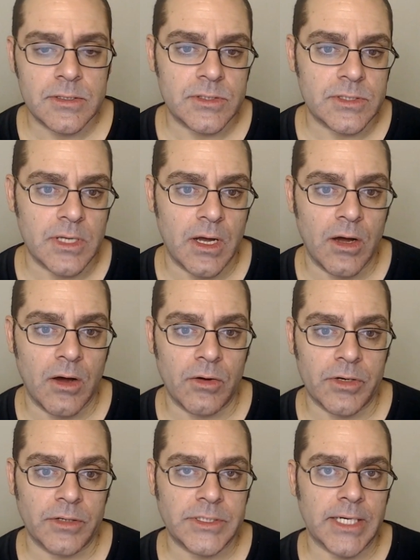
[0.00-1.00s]
So
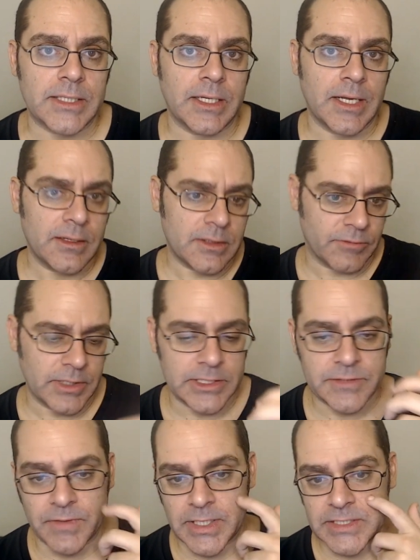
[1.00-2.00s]
go check that out,
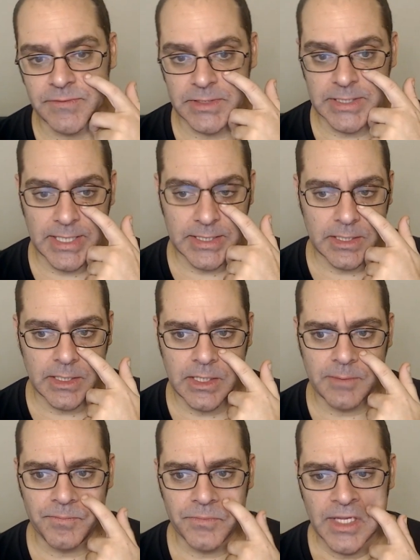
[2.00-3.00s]

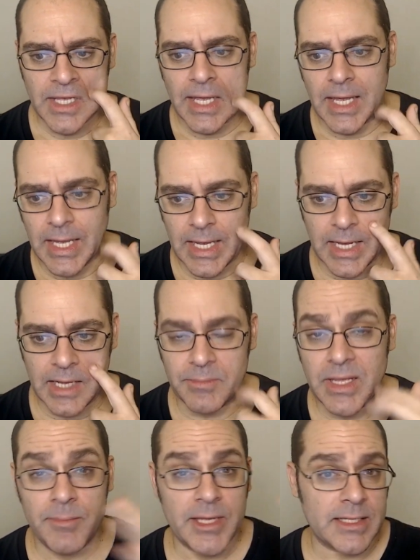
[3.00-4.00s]
therealistphilosopher.com, and
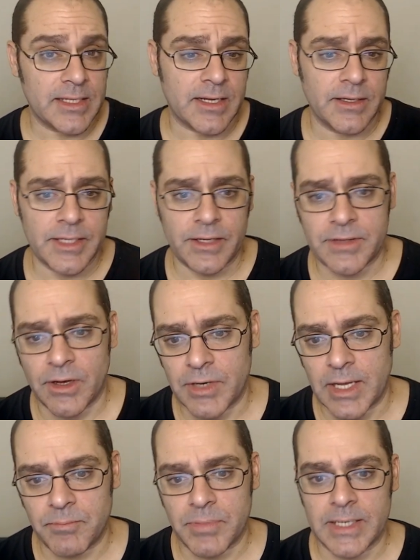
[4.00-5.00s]
maybe click on that
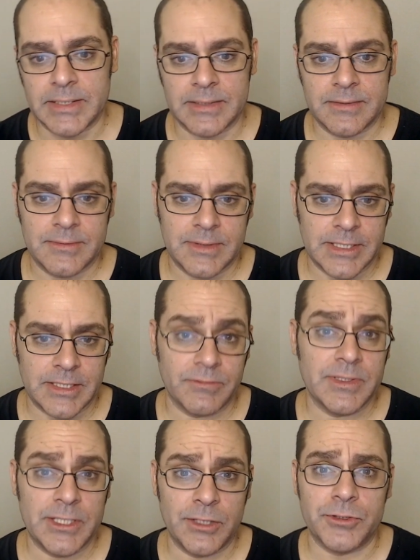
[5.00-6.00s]
donate button. I could
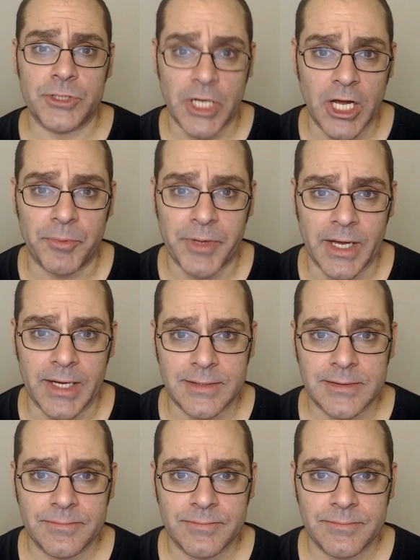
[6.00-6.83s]
really use your help, guys.